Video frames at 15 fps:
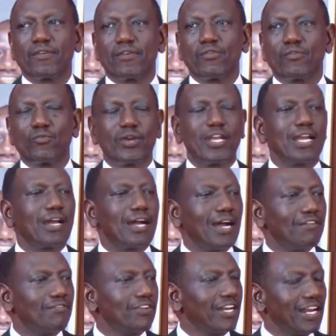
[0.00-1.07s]
we
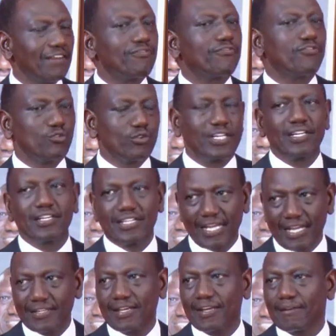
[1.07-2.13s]
have enough food in
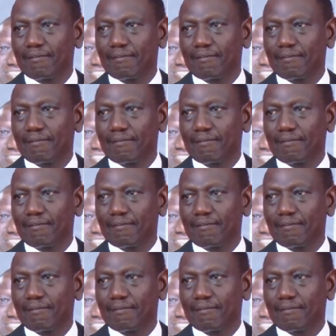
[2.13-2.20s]
Kenya.